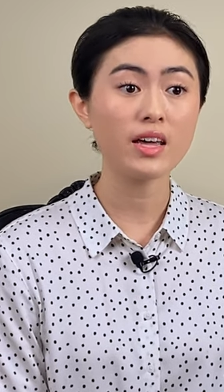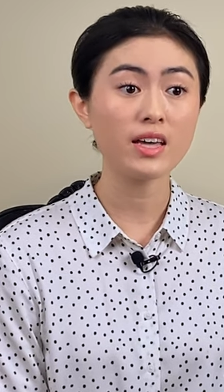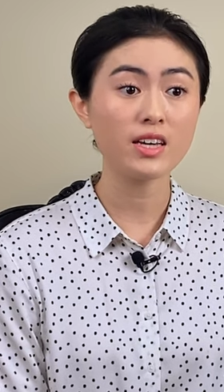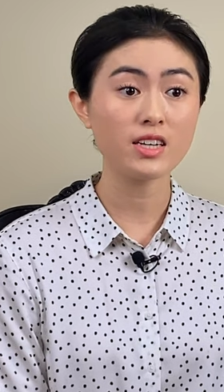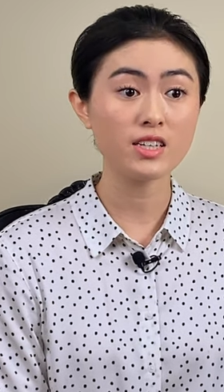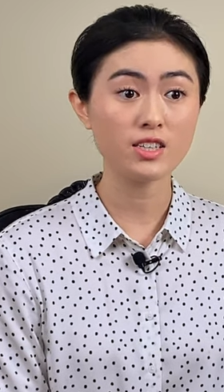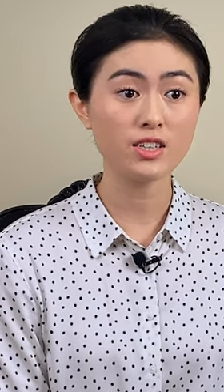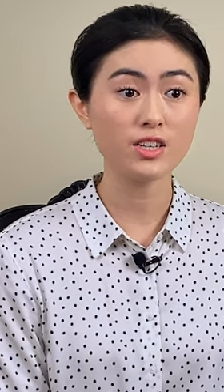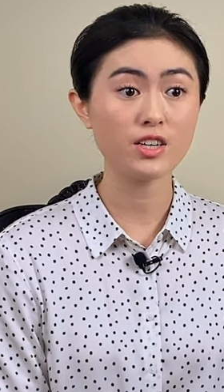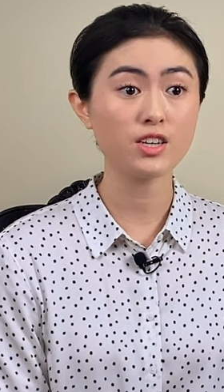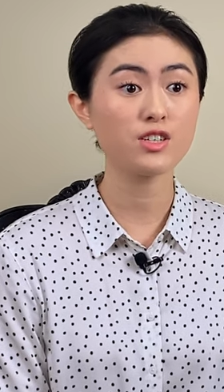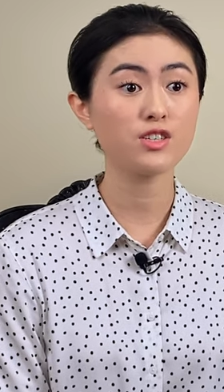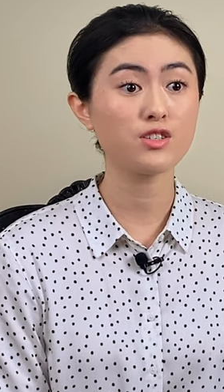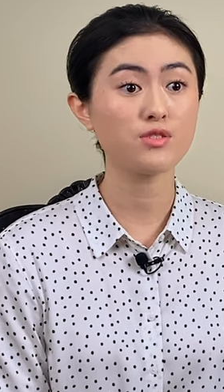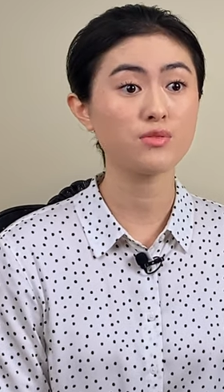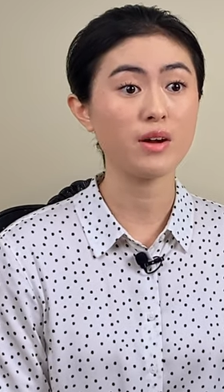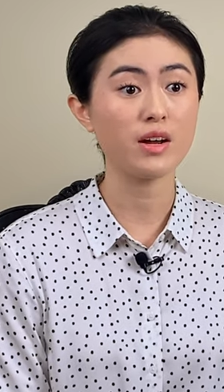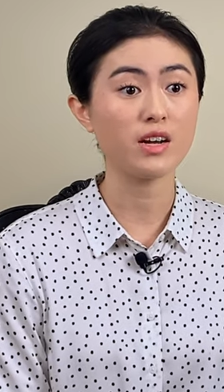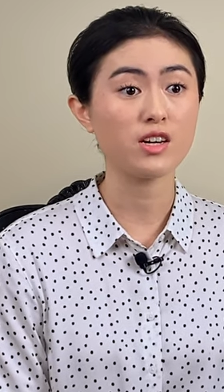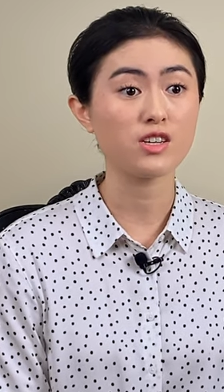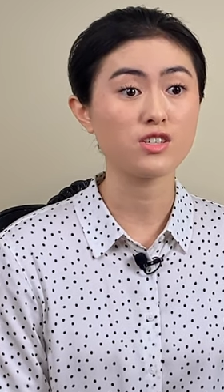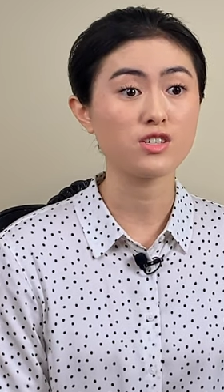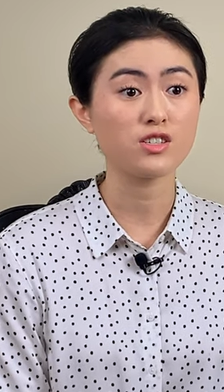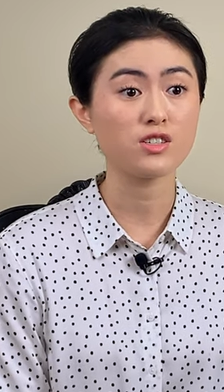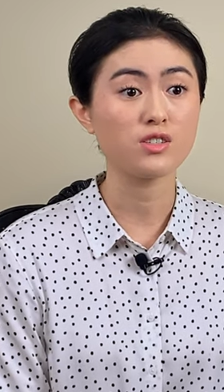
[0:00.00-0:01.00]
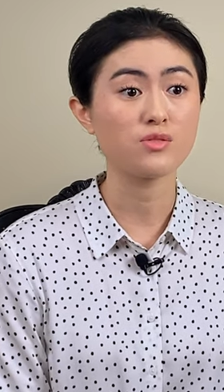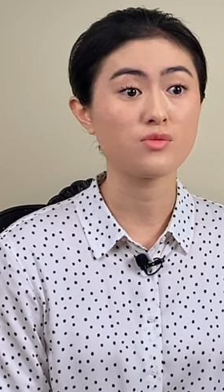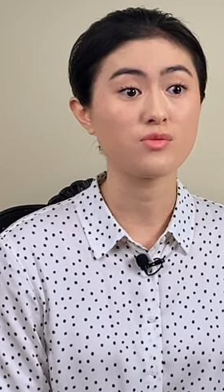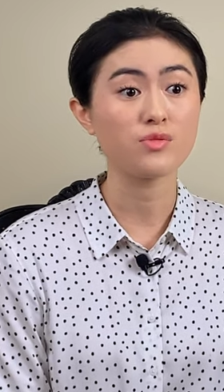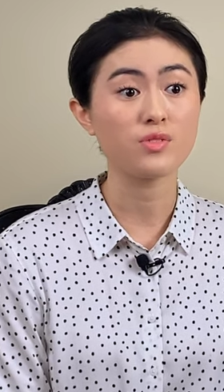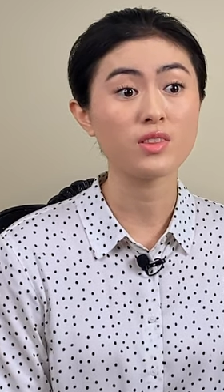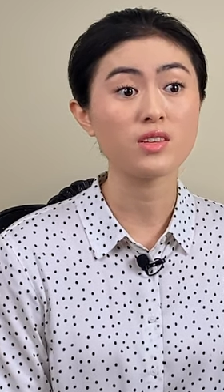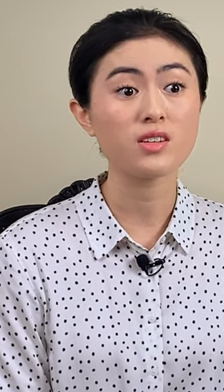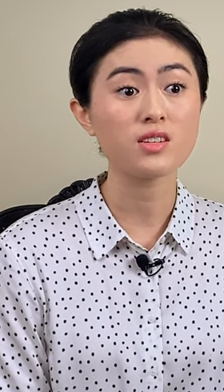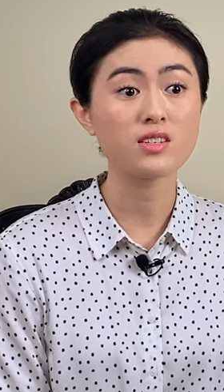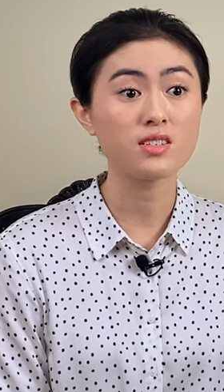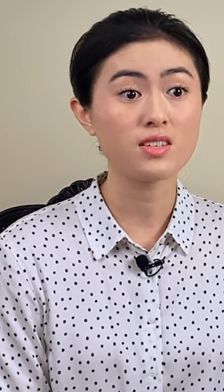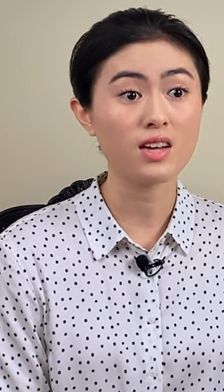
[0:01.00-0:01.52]
a clear direction
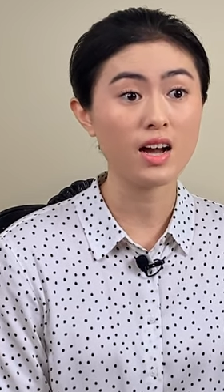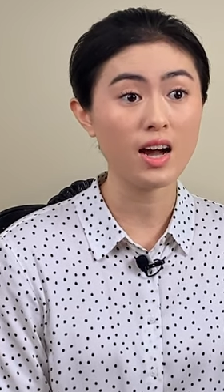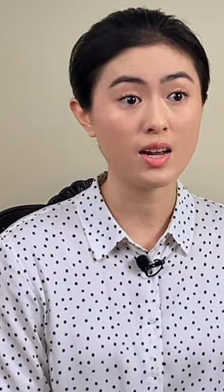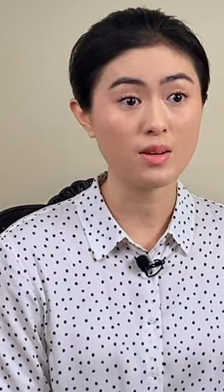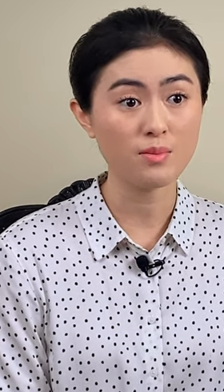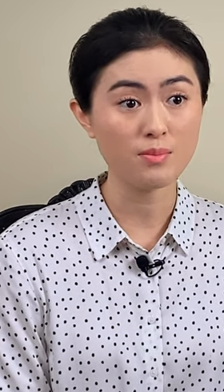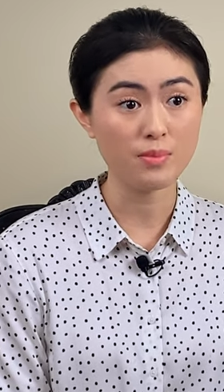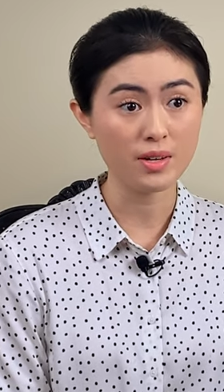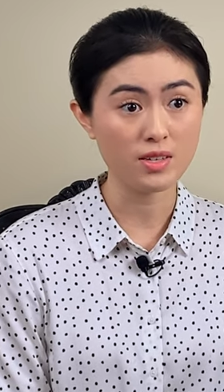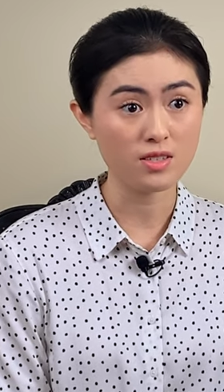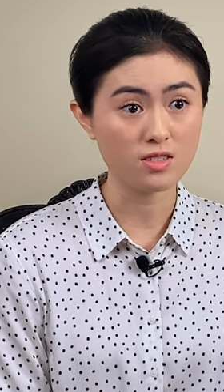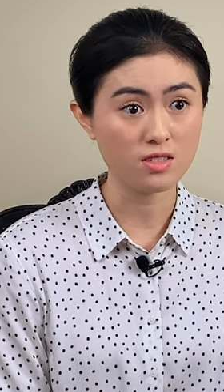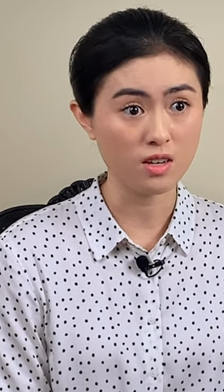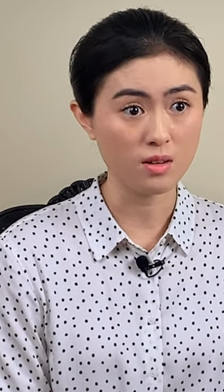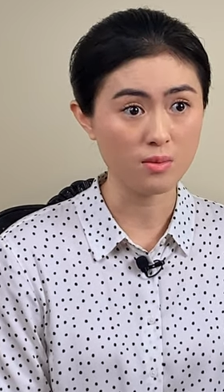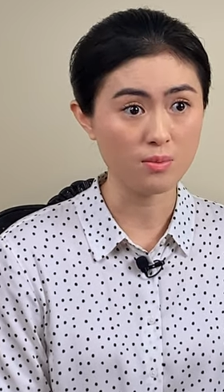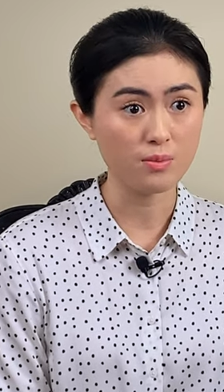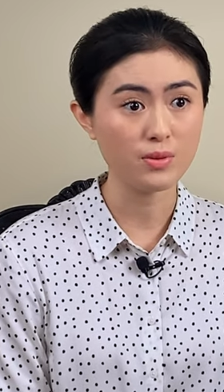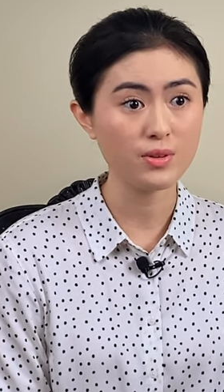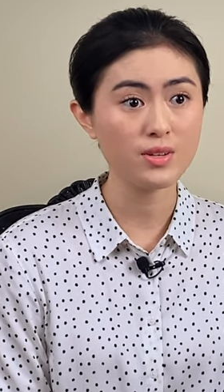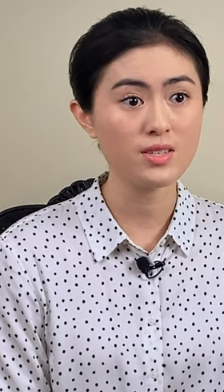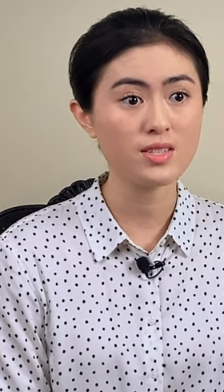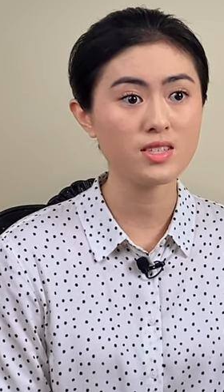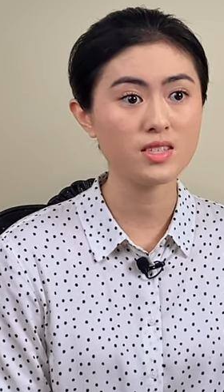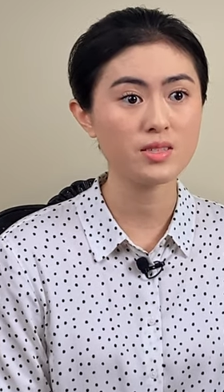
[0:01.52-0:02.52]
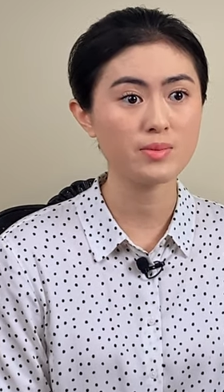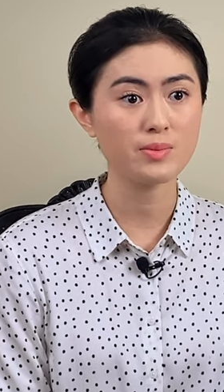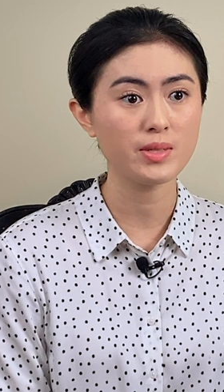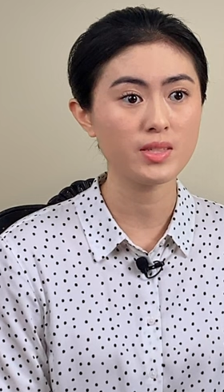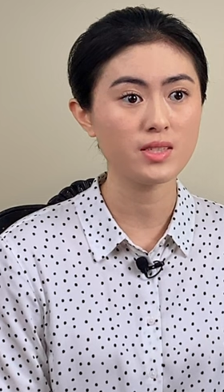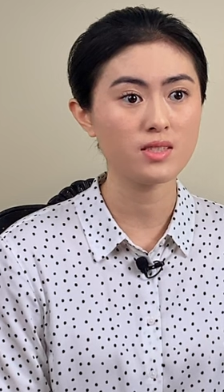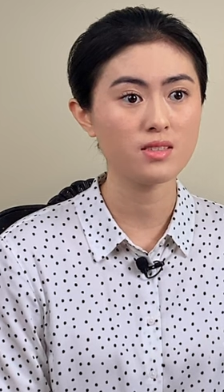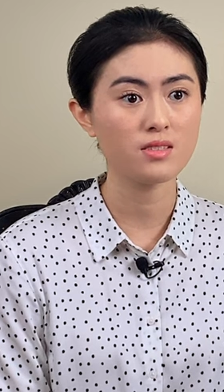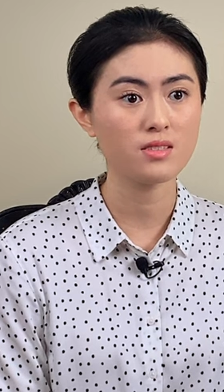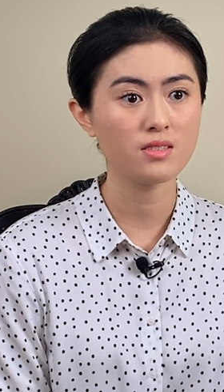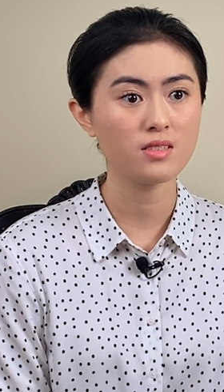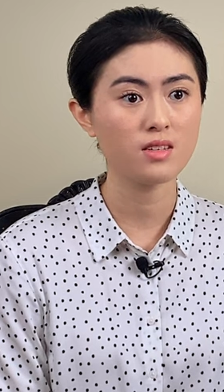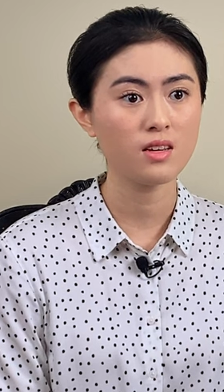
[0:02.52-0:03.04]
for the design based on
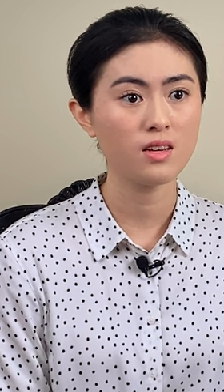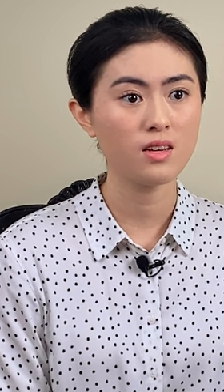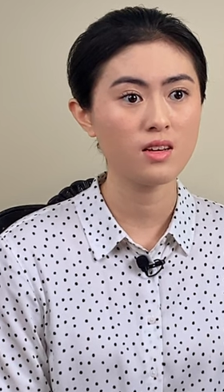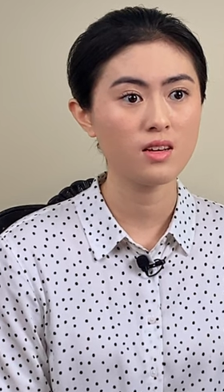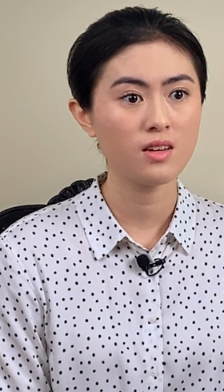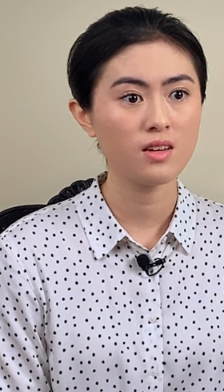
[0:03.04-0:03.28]
principles,